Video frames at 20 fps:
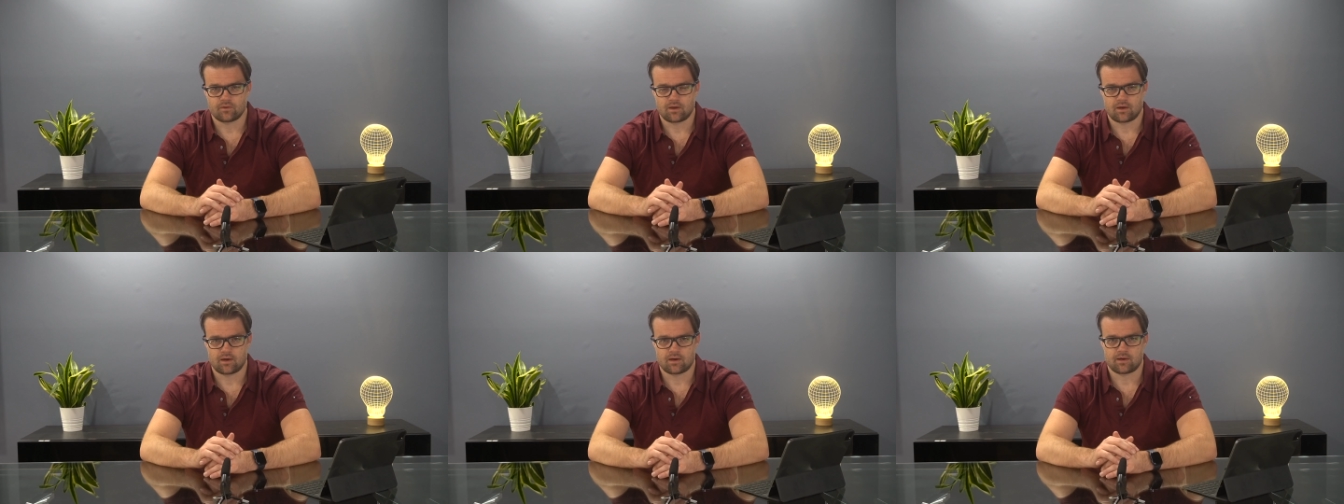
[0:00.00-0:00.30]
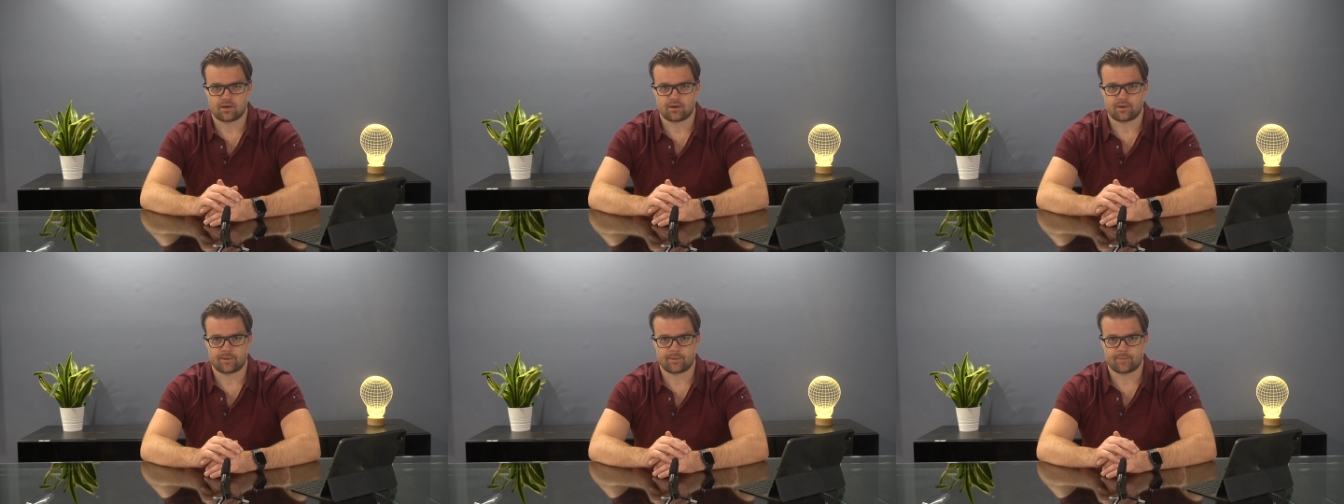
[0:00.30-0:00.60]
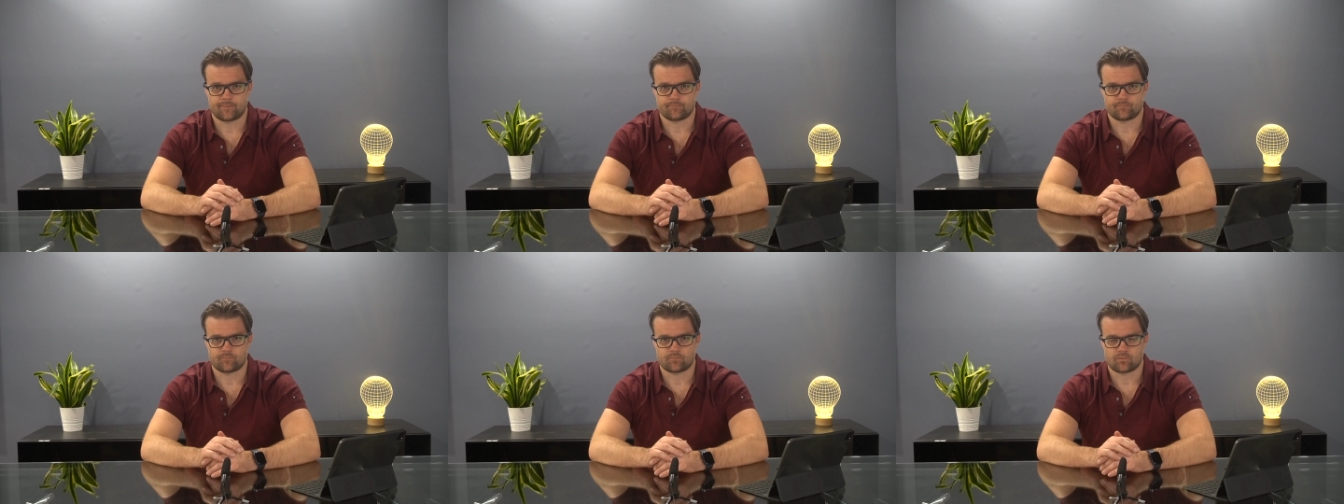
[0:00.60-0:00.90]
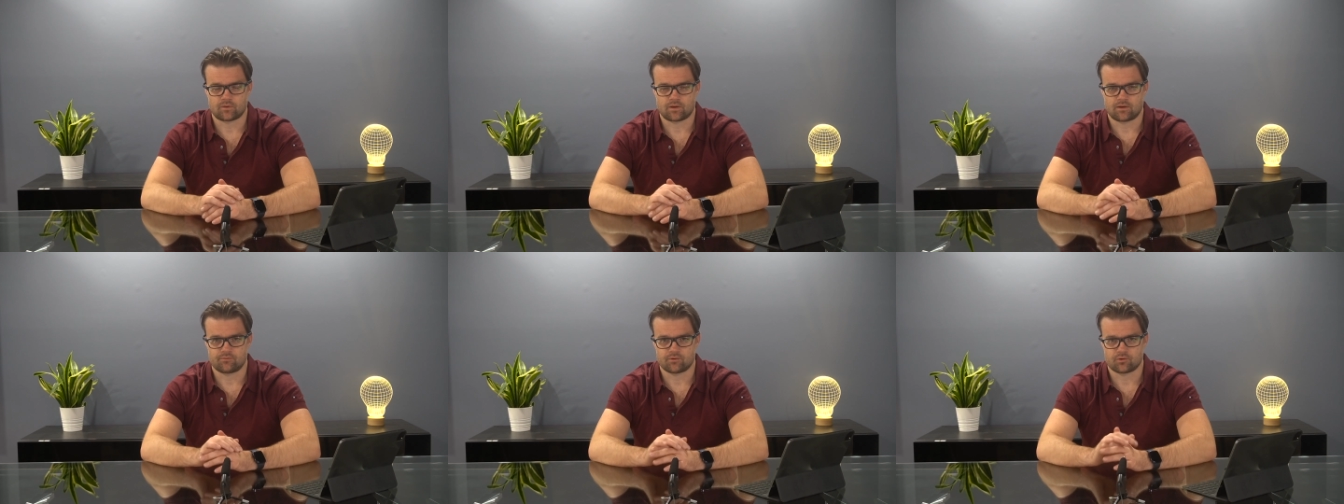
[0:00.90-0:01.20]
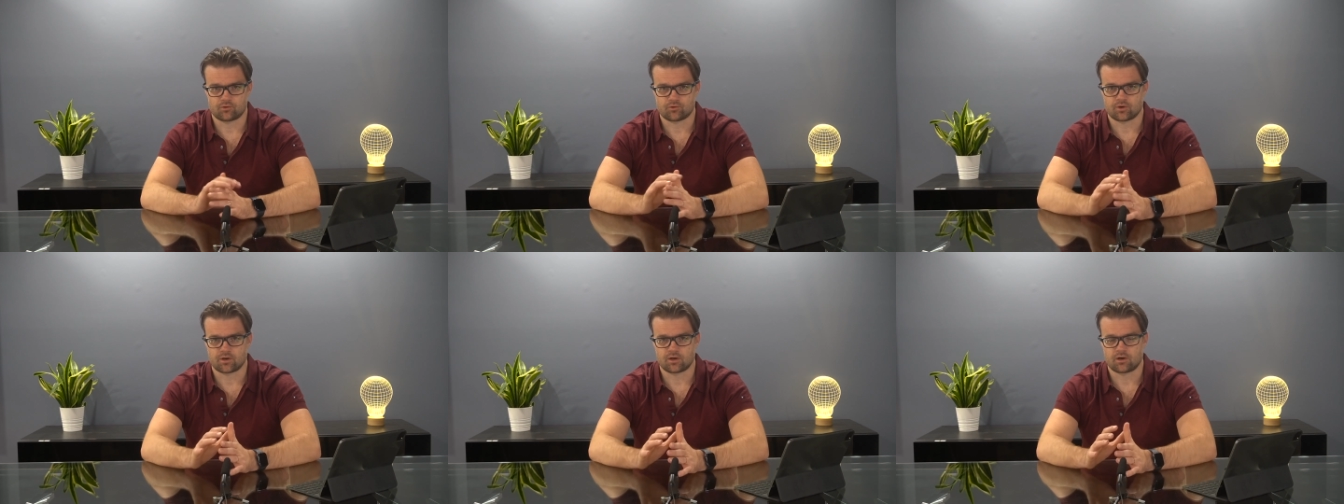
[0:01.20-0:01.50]
of a
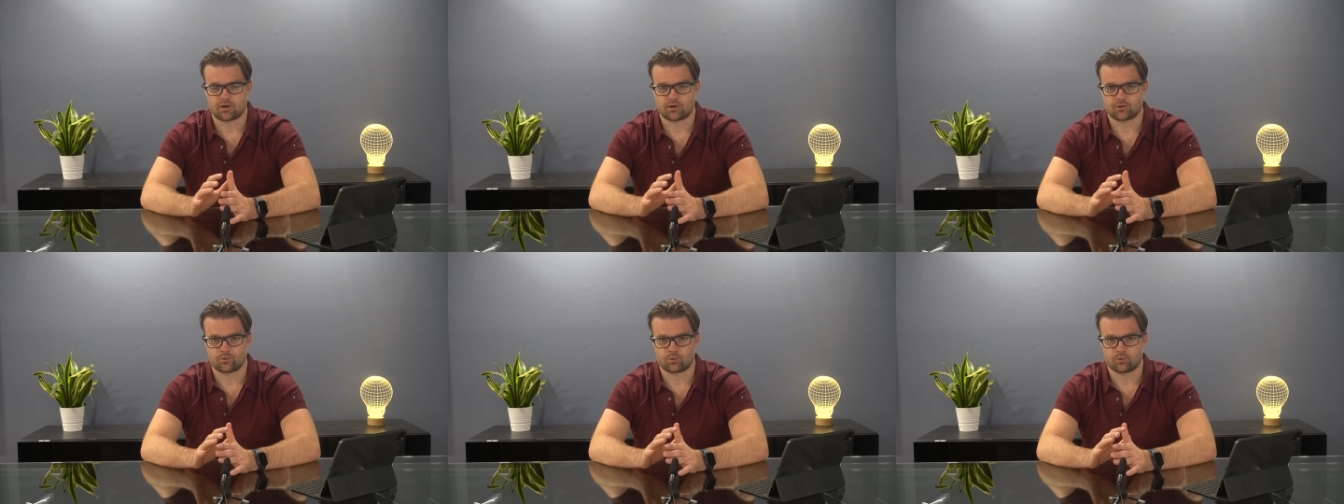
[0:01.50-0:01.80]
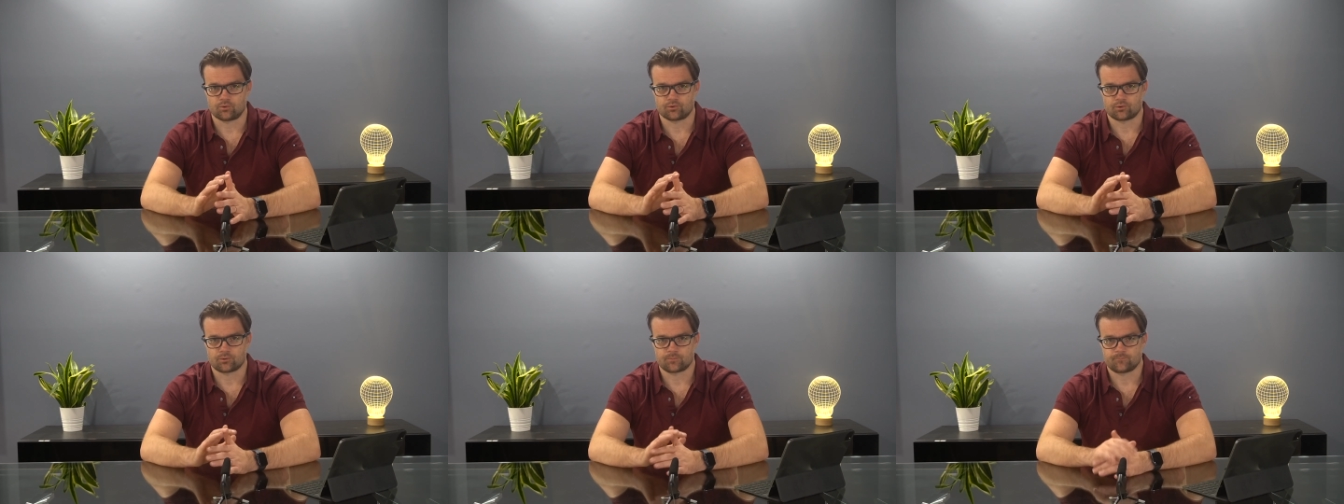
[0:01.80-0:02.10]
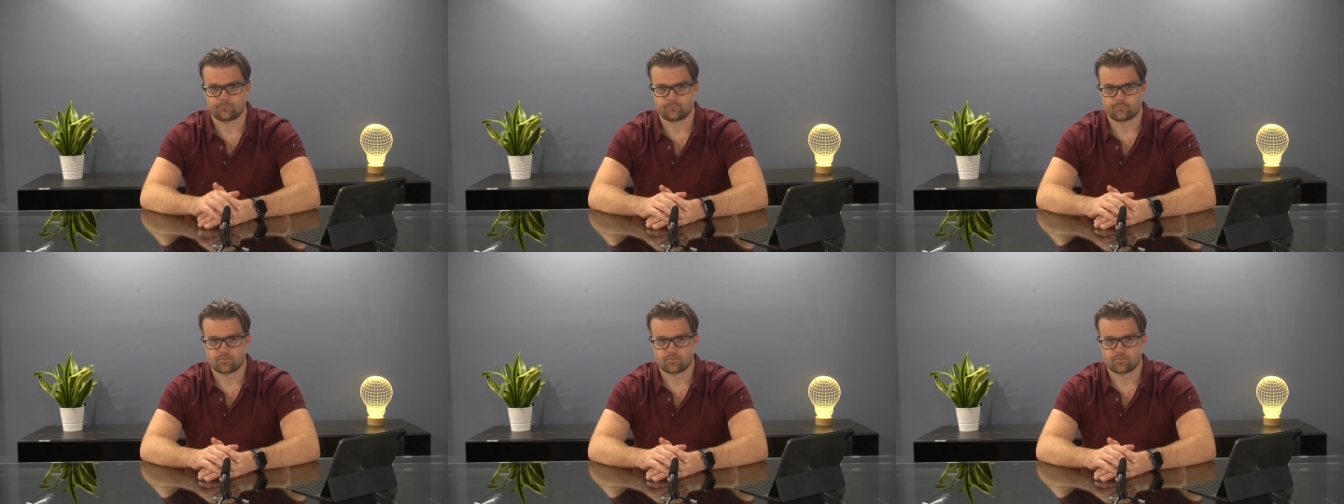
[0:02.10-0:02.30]
green card holder.